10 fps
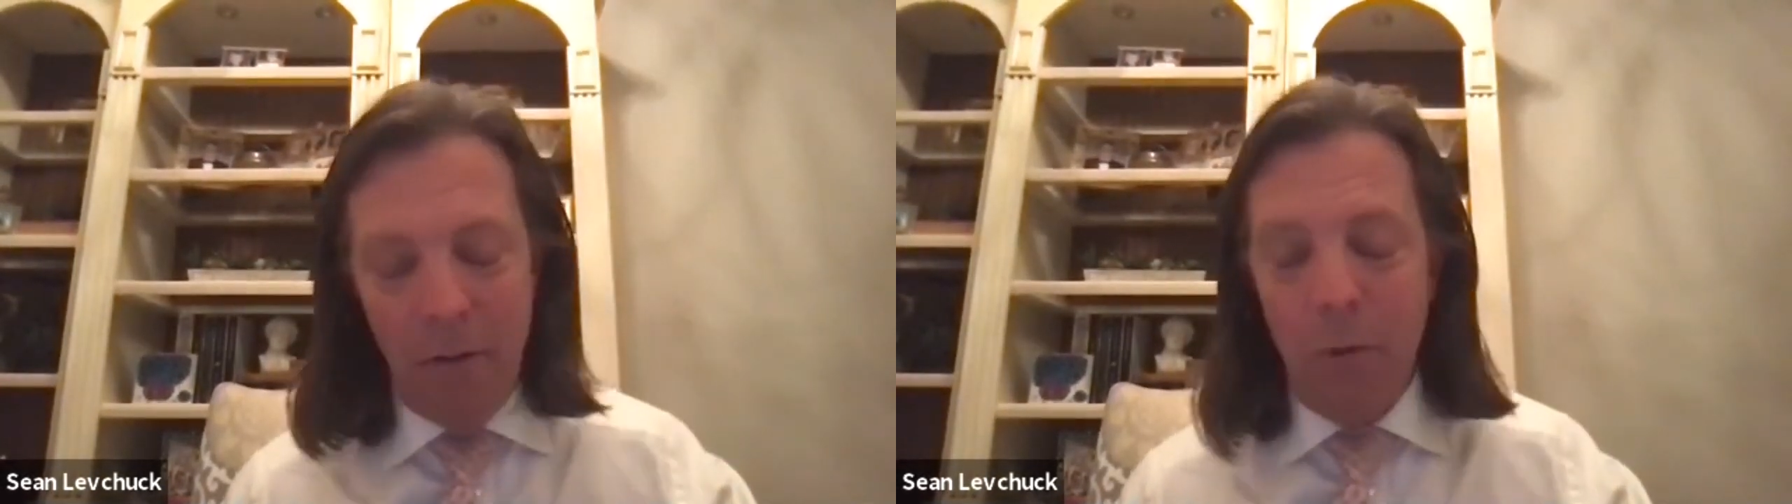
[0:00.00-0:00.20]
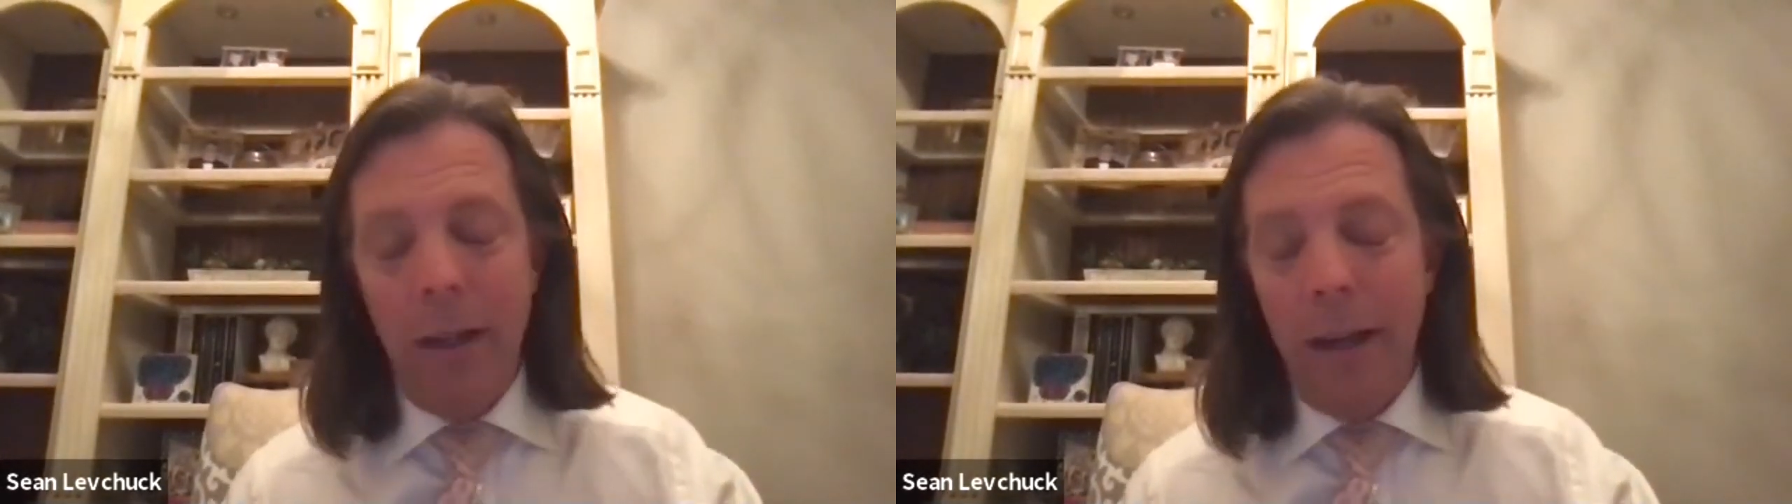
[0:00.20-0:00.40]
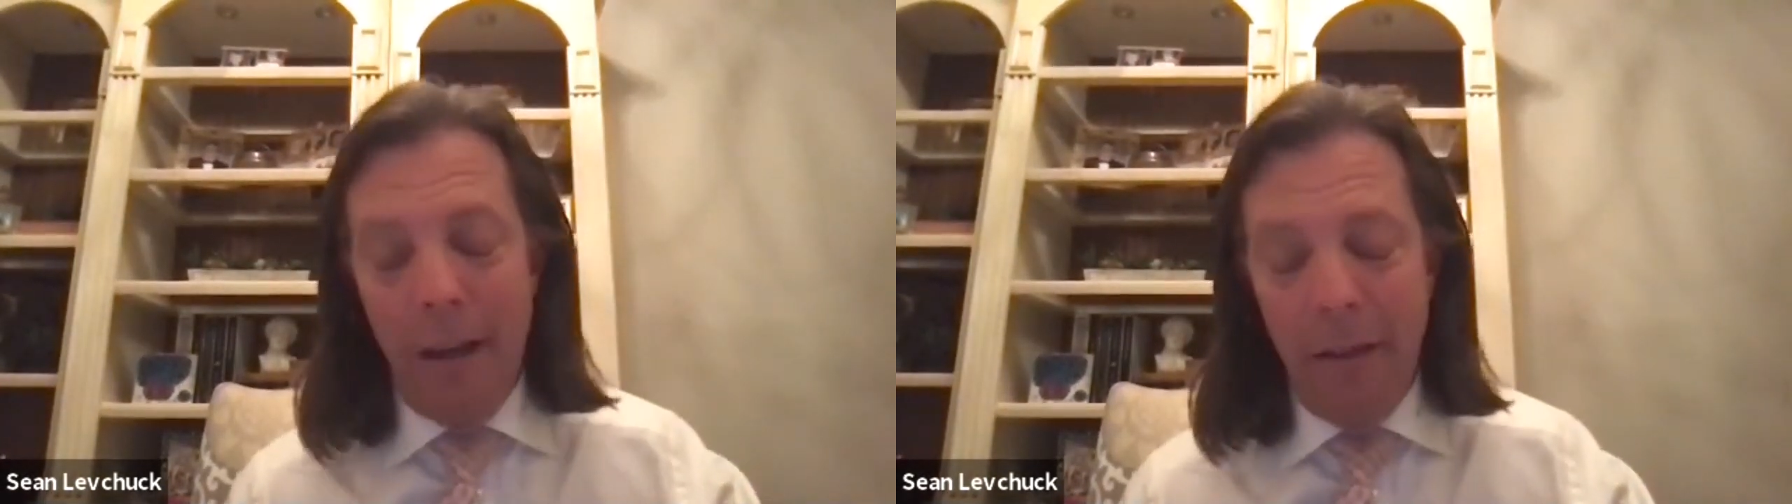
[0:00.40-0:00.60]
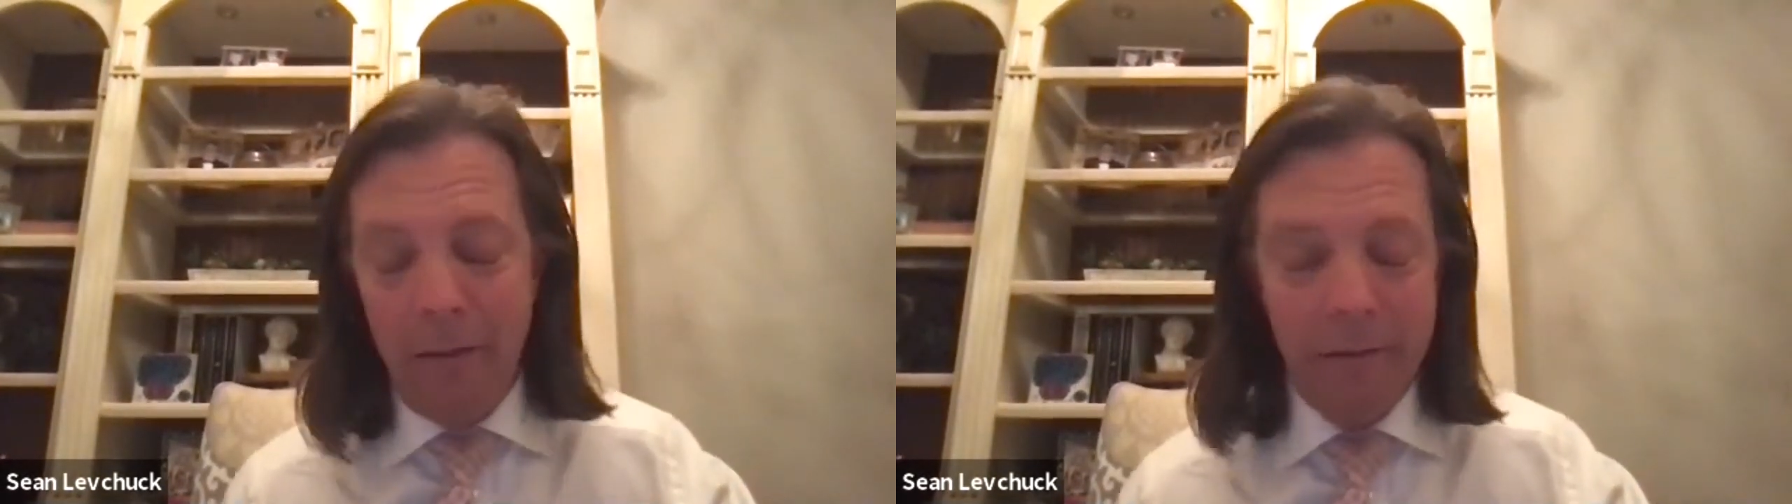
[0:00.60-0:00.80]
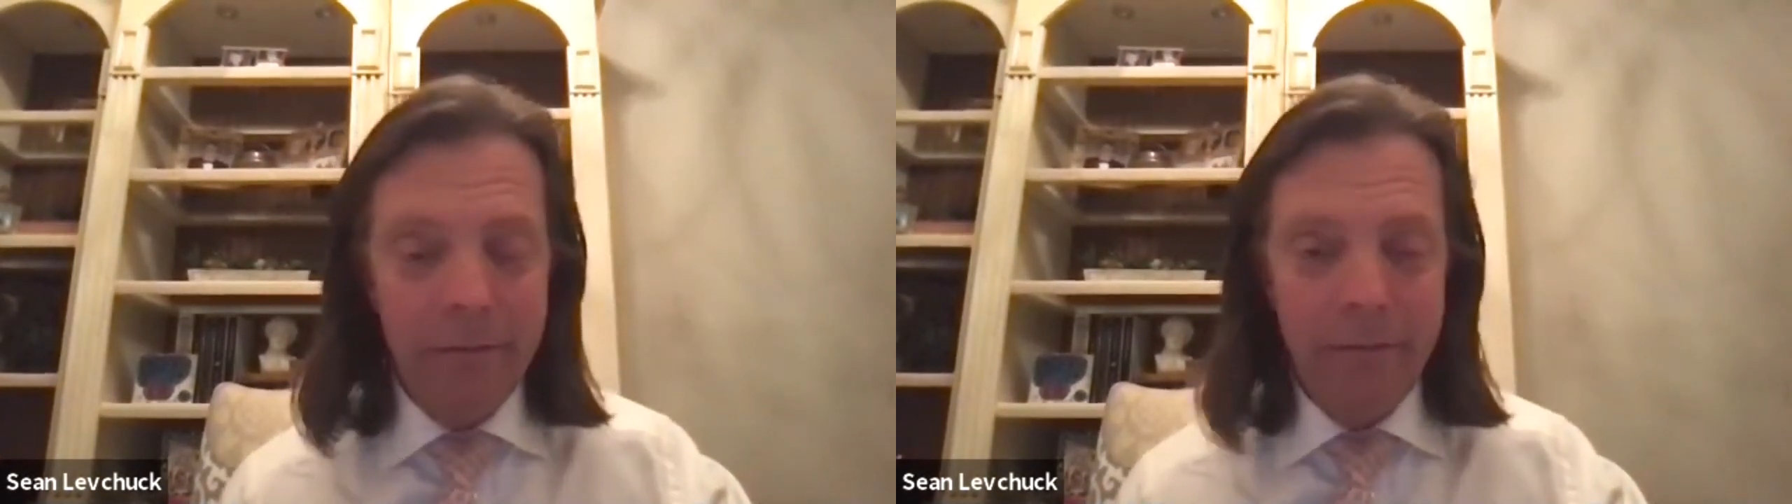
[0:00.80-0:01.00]
put together.
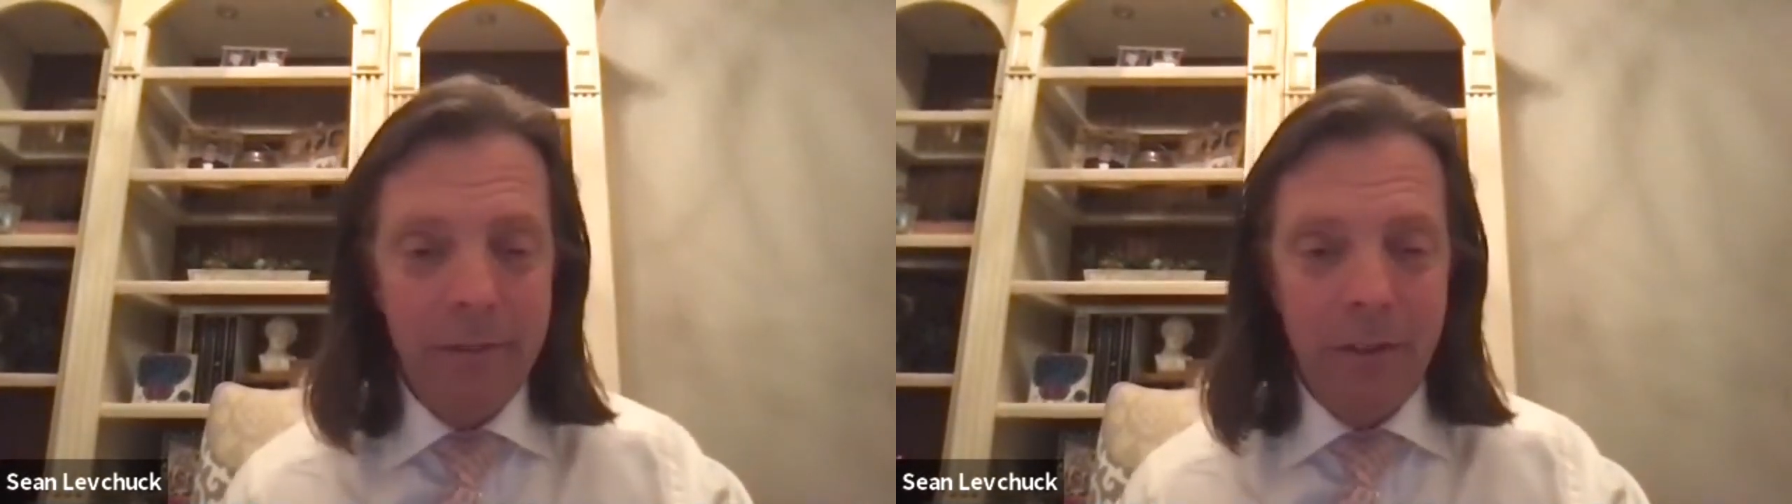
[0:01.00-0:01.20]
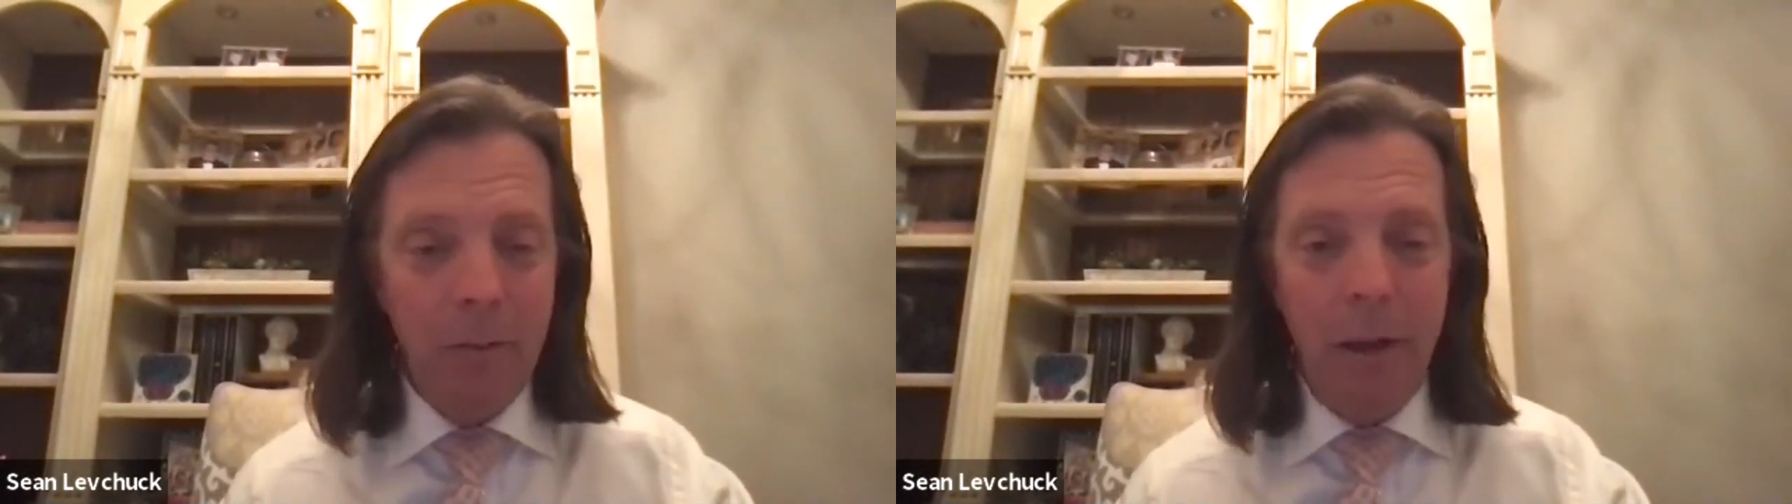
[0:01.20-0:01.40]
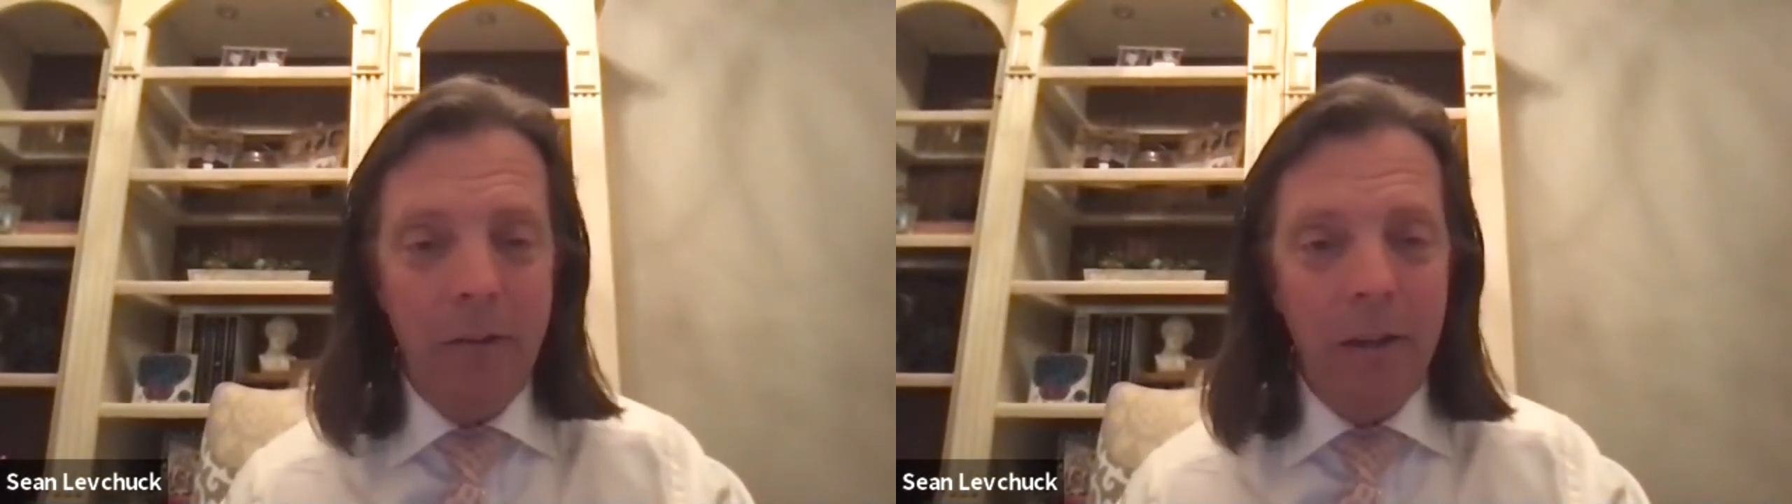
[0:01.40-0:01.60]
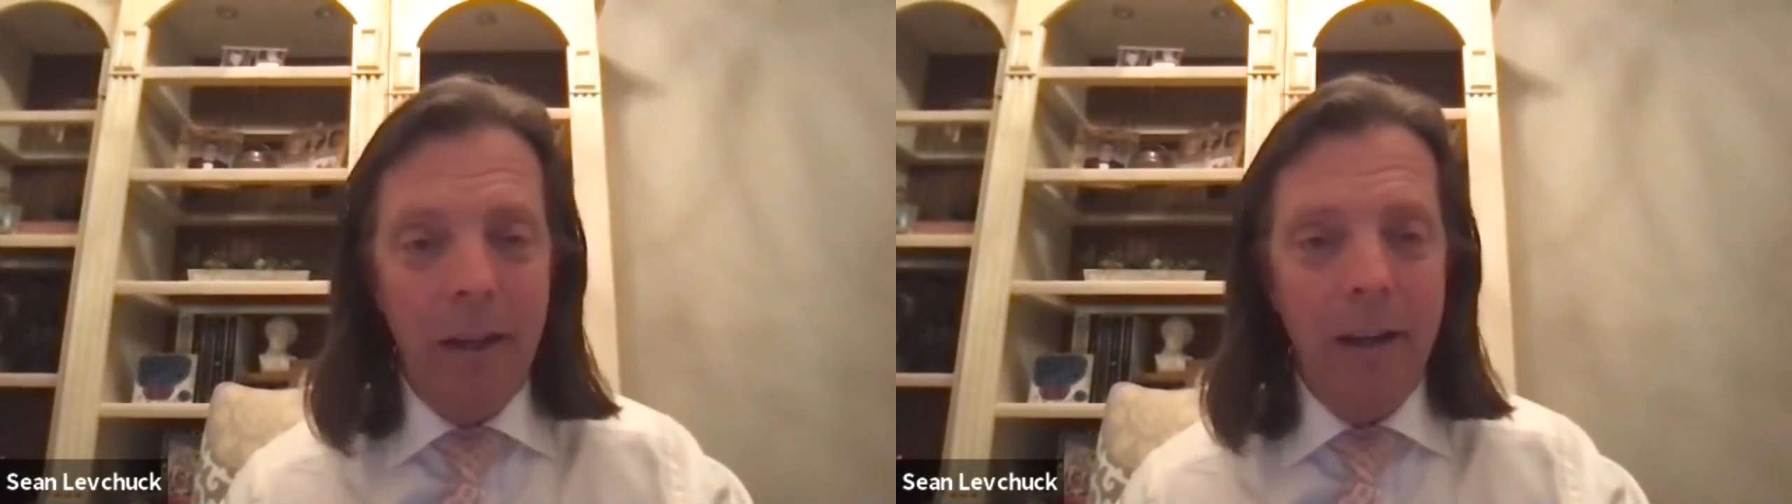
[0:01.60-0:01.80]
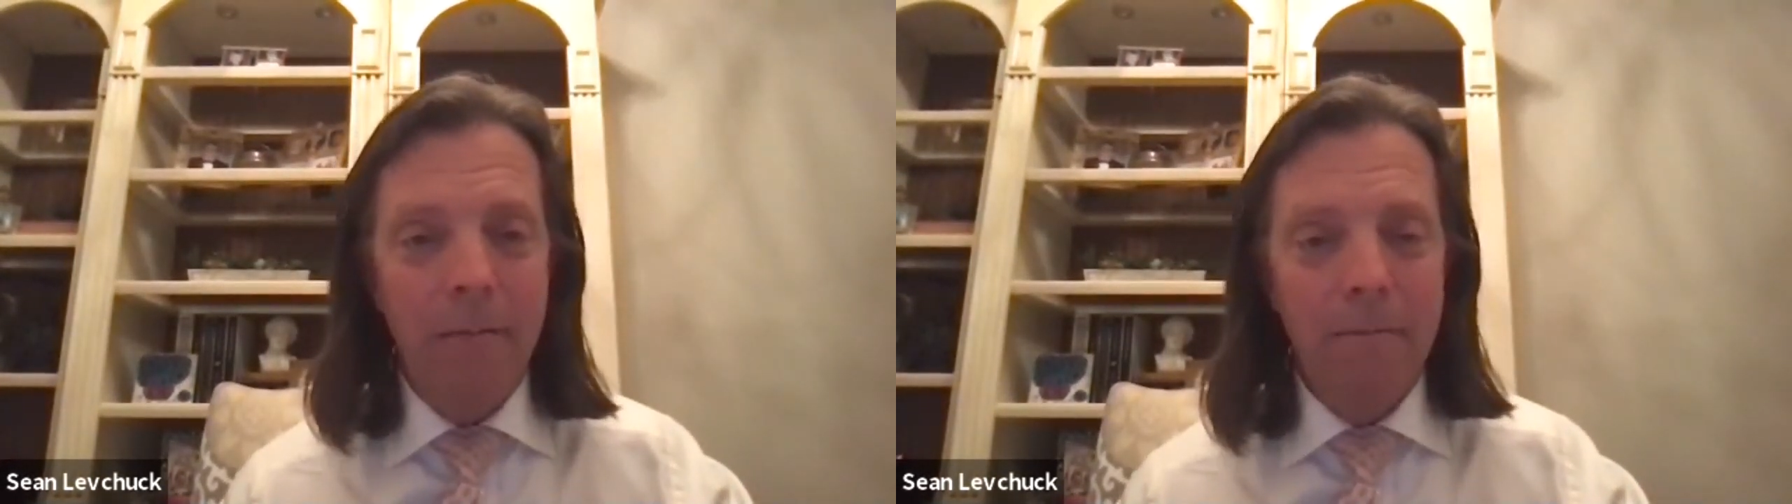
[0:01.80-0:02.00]
He's an amazing
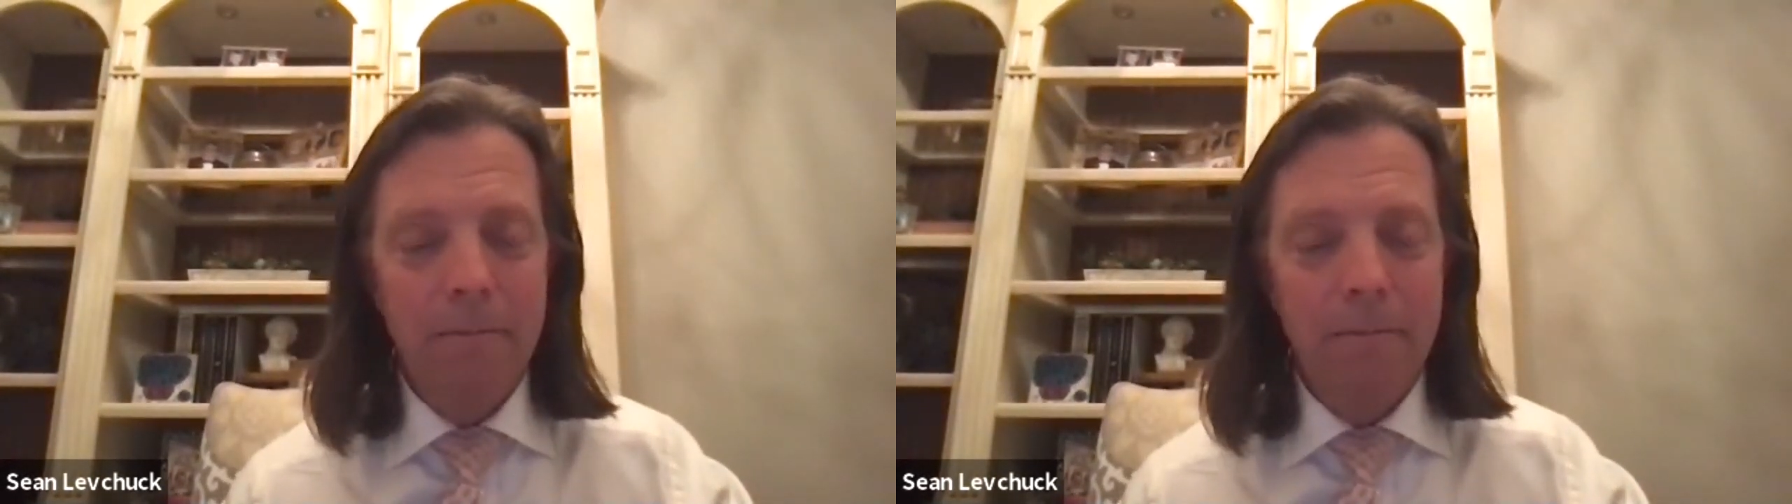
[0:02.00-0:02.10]
kid.